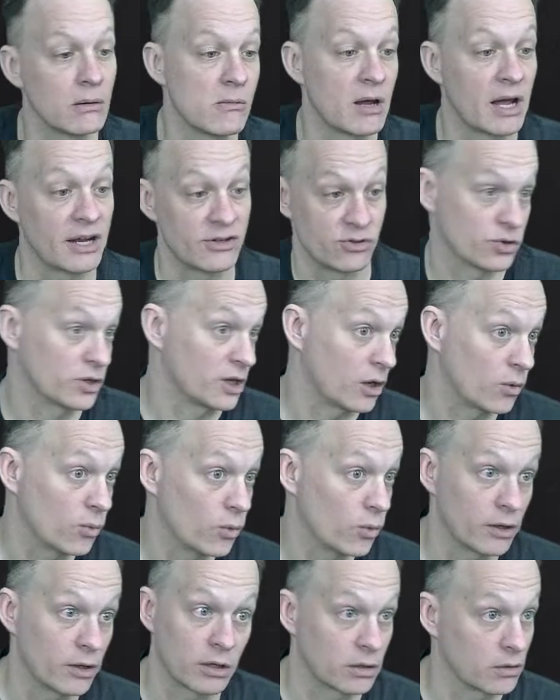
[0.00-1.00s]
and drinking
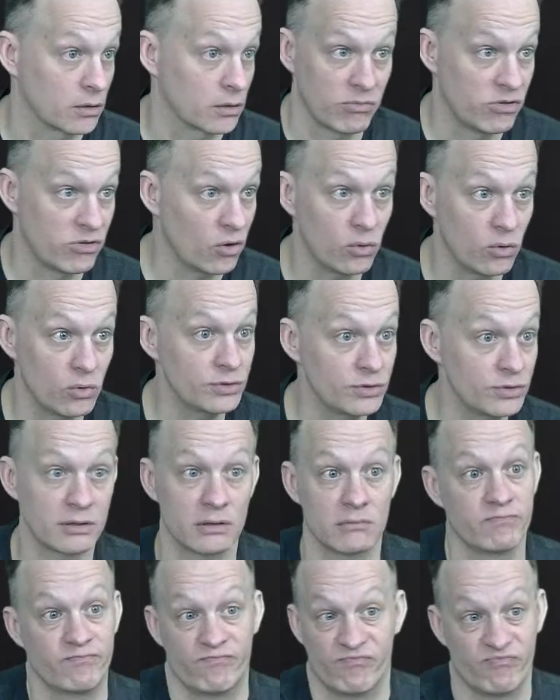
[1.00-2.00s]
water. Those,
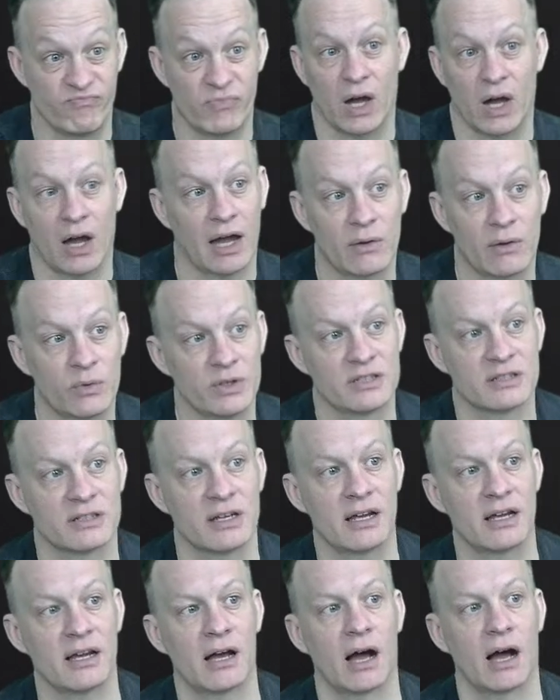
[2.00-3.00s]
I would
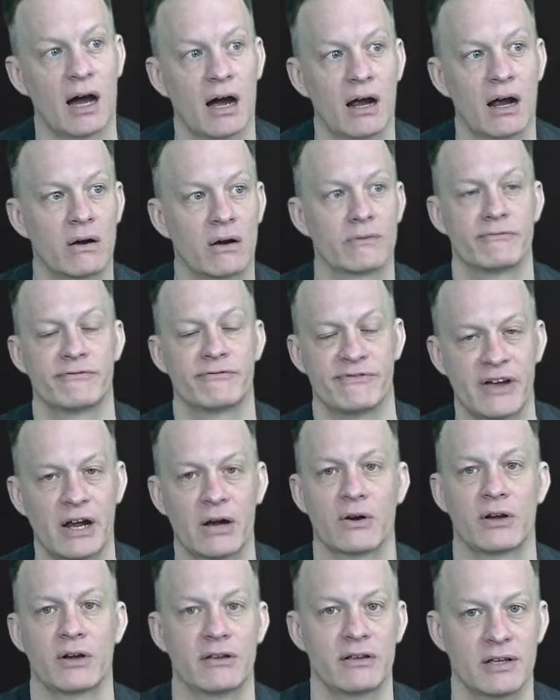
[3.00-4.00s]
say, are
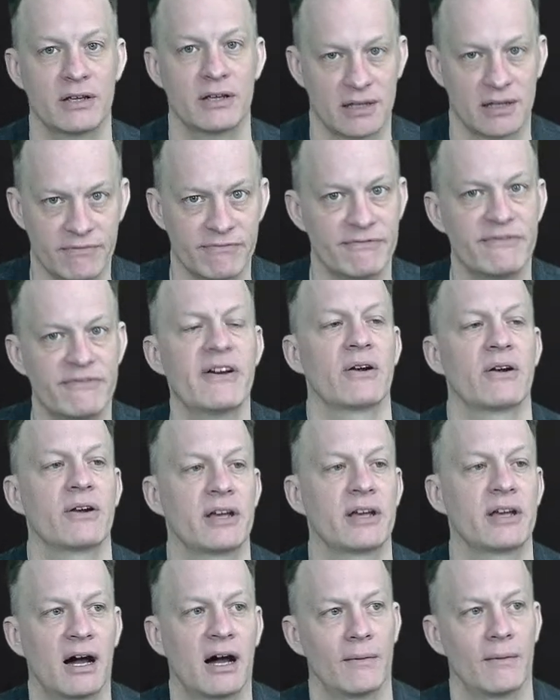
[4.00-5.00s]
very, very
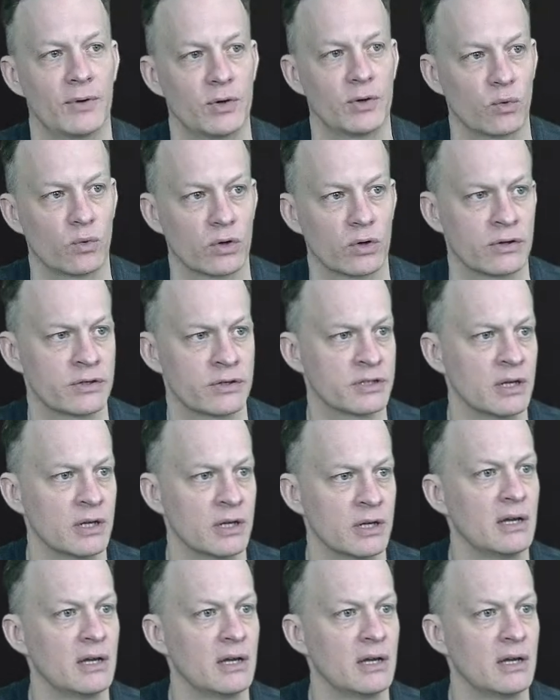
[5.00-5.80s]
common words.